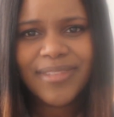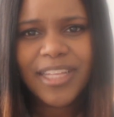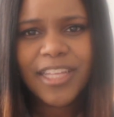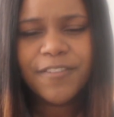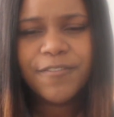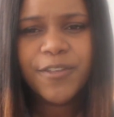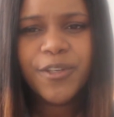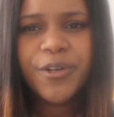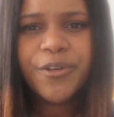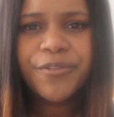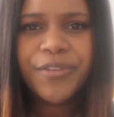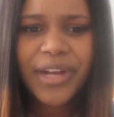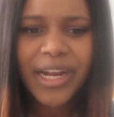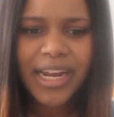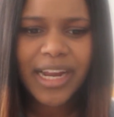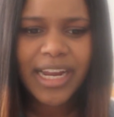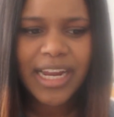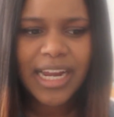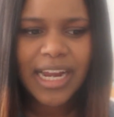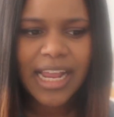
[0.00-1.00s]
If you're
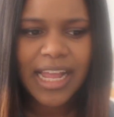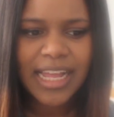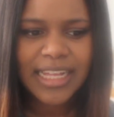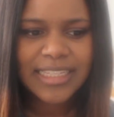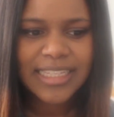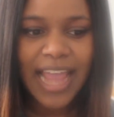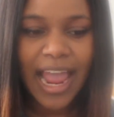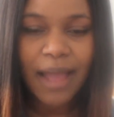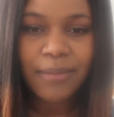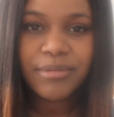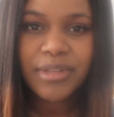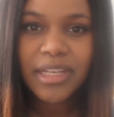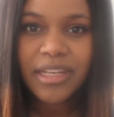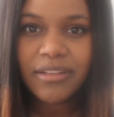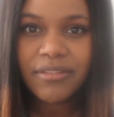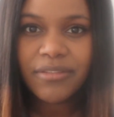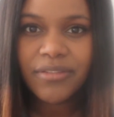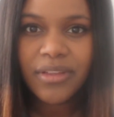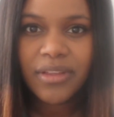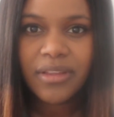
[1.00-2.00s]
very
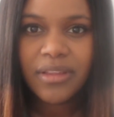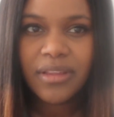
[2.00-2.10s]
adaptive,